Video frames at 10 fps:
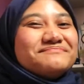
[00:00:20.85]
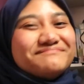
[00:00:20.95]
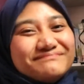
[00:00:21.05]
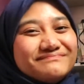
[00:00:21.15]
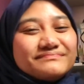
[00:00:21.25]

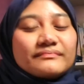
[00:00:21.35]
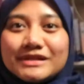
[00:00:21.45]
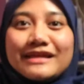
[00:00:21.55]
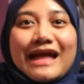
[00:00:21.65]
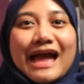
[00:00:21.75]

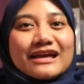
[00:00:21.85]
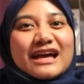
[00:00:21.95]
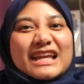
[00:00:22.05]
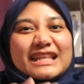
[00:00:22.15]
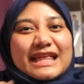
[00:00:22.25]
and that I can
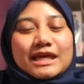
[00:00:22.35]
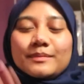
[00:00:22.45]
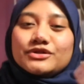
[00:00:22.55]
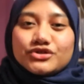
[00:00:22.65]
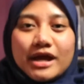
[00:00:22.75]
kind of like keep
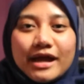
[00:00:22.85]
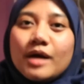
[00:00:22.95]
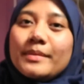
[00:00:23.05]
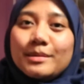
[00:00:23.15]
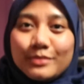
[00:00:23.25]
in track of
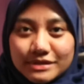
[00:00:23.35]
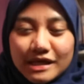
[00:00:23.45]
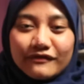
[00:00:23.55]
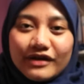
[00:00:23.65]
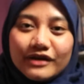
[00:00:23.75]
how many books
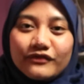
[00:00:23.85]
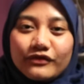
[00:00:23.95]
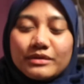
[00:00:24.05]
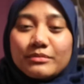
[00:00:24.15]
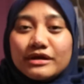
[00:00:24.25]
I've read for
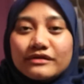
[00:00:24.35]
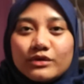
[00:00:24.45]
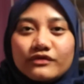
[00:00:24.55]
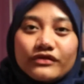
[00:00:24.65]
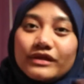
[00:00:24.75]
the month
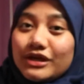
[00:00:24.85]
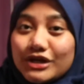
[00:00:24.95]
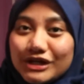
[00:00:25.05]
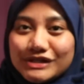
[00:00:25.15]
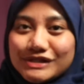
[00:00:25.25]
or for the
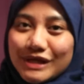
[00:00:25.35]
year.